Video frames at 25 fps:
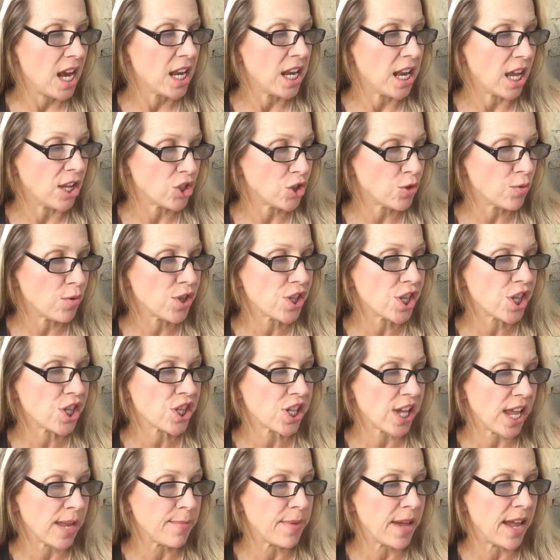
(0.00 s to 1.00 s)
Lunch was the
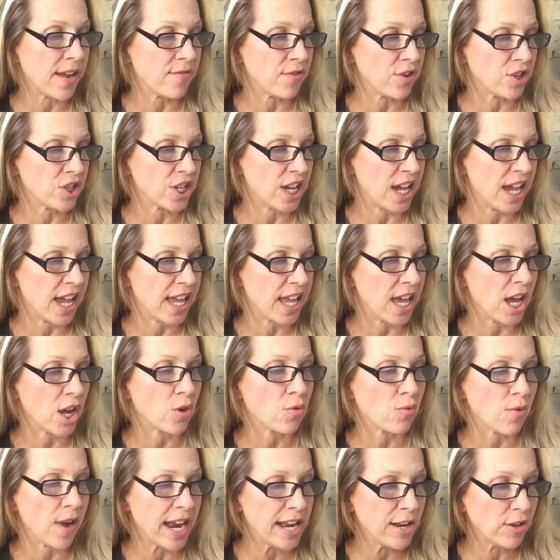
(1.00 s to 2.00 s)
same every day, a
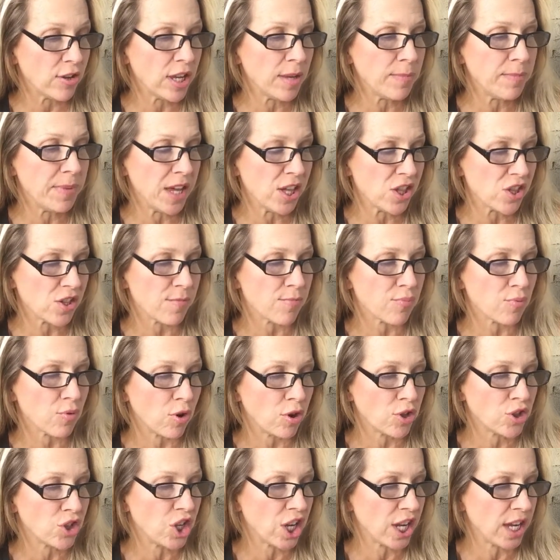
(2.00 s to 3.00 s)
grey-looking piece of
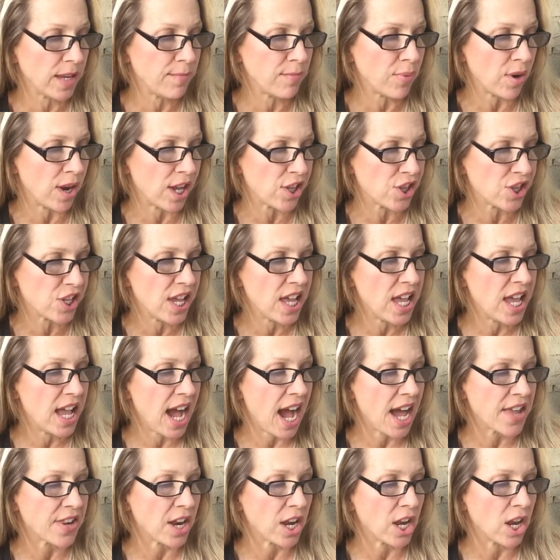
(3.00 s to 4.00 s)
broiled chicken breast
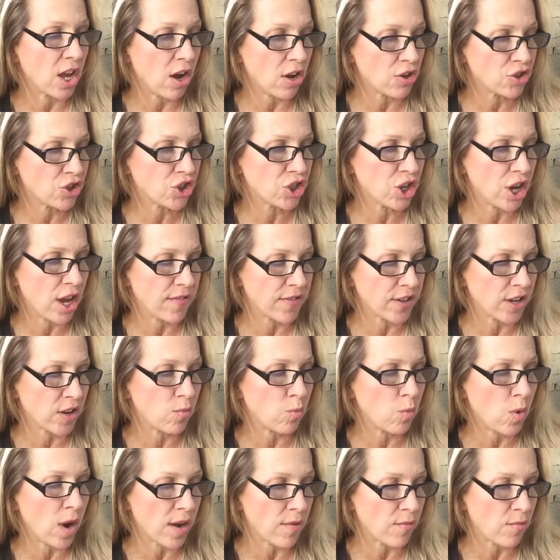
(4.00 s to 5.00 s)
and a large serving
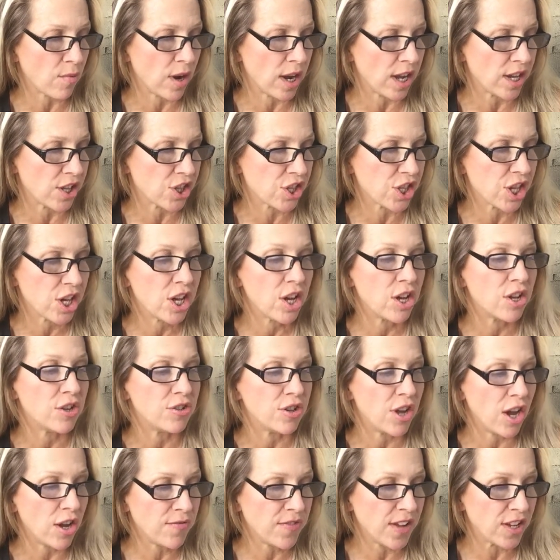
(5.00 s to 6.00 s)
of white rice.
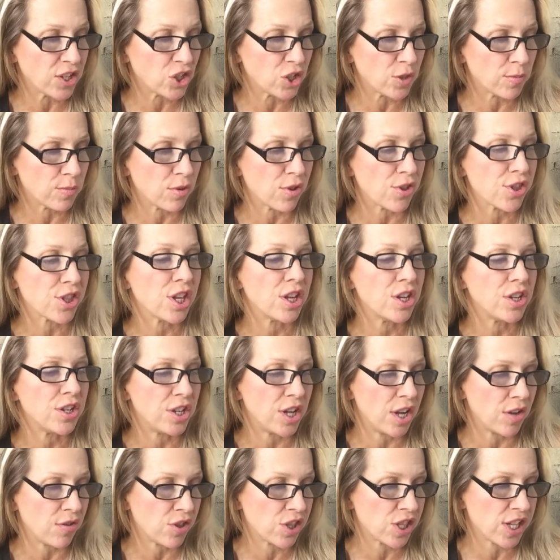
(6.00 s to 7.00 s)
No vegetables,
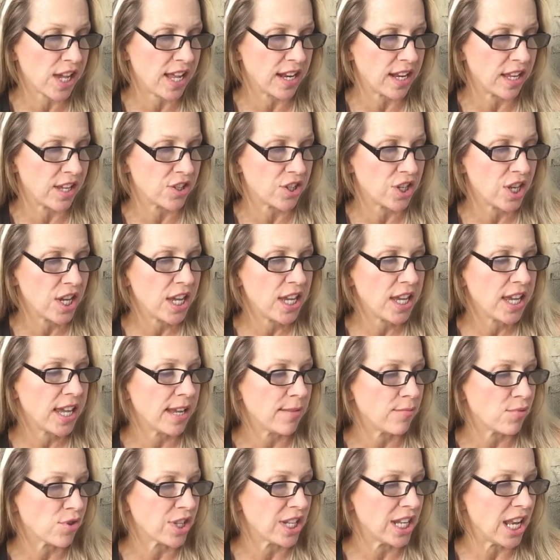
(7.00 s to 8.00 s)
no salad.
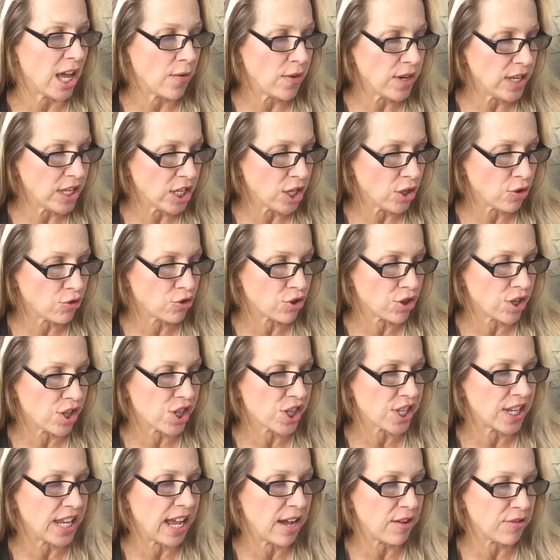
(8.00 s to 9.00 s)
It was low in
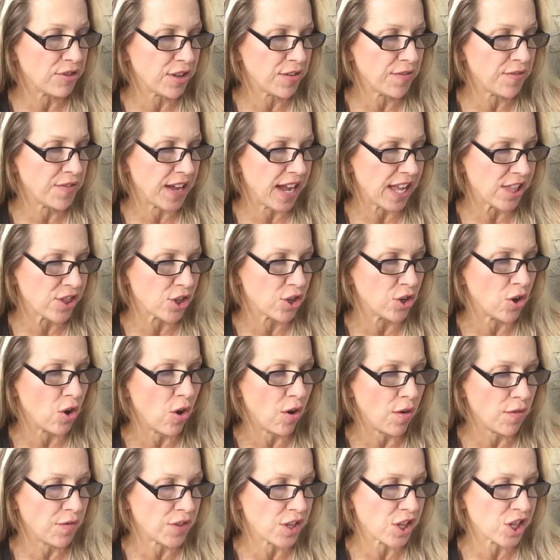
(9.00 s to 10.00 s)
nutrients and healthy fats and
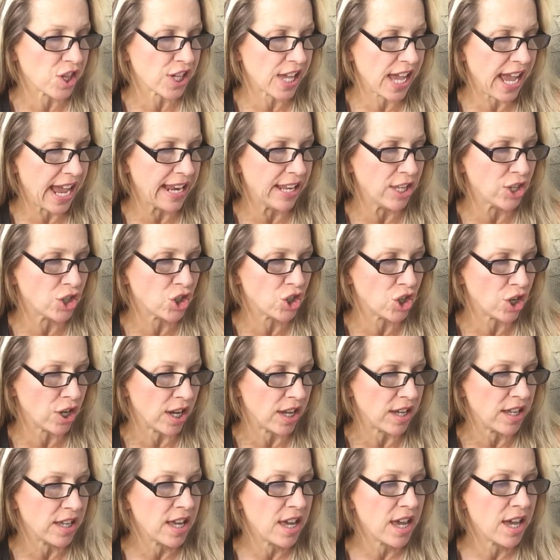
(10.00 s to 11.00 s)
off the scale in
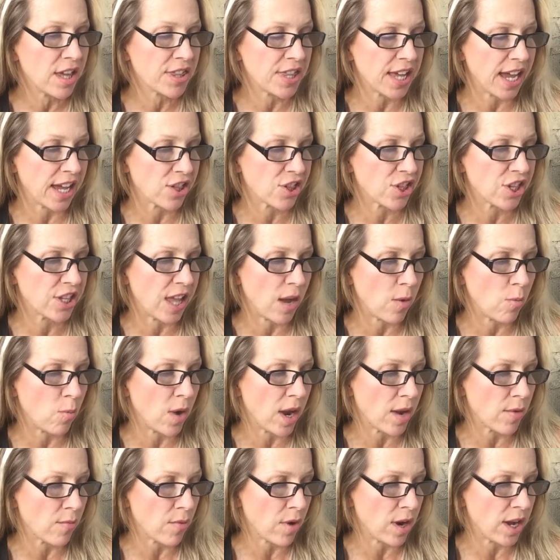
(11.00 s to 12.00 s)
sugar, thanks to that
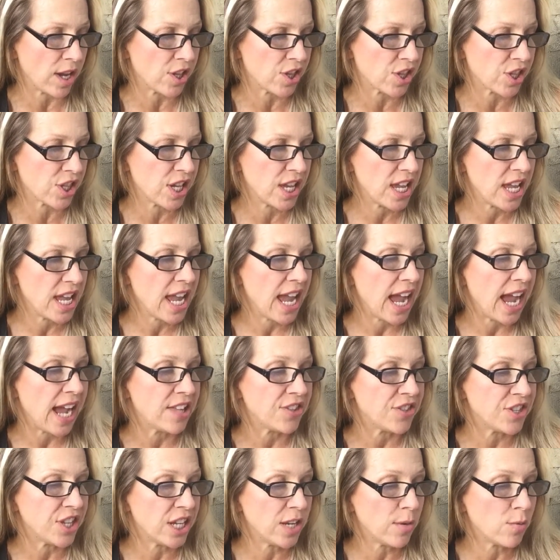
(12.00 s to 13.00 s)
white rice.
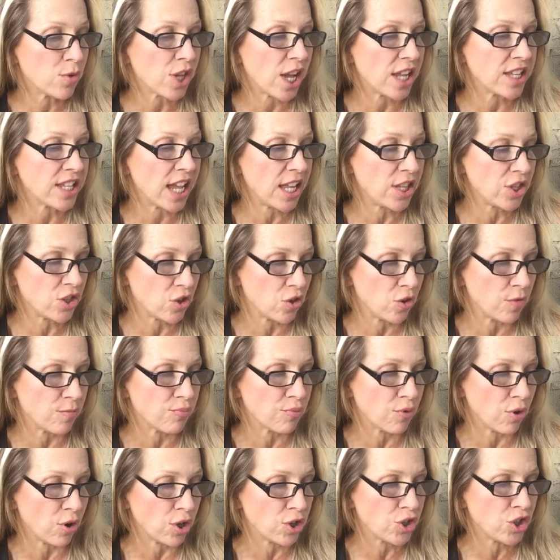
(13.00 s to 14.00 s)
And dinner was identical,
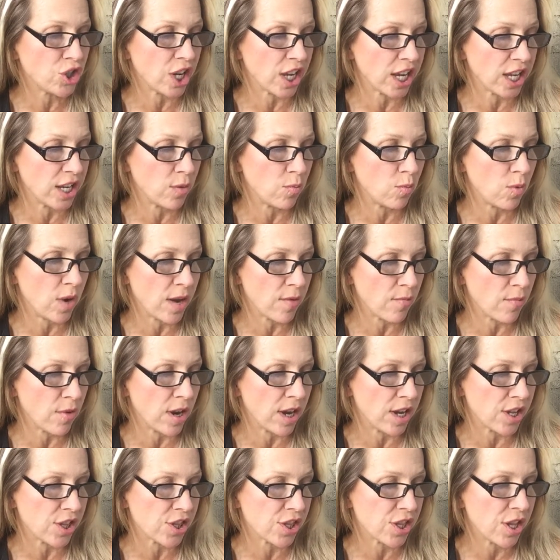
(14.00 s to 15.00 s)
broiled chicken and white
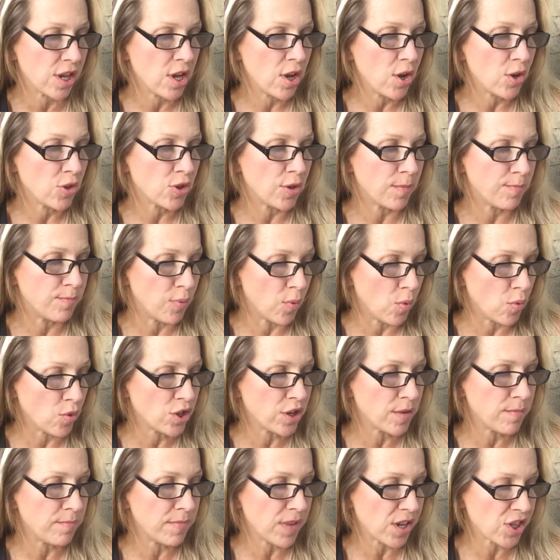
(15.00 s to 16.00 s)
rice. The
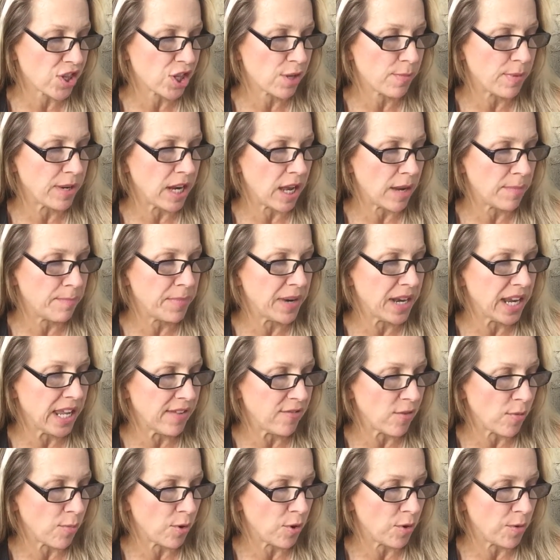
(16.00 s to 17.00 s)
boredom must have been
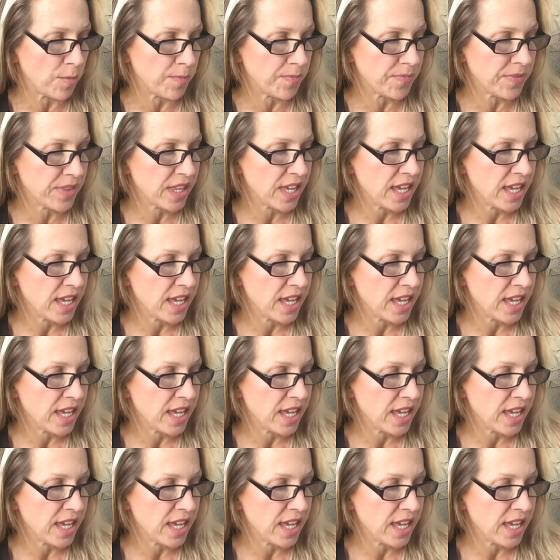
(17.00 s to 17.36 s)
unbelievable.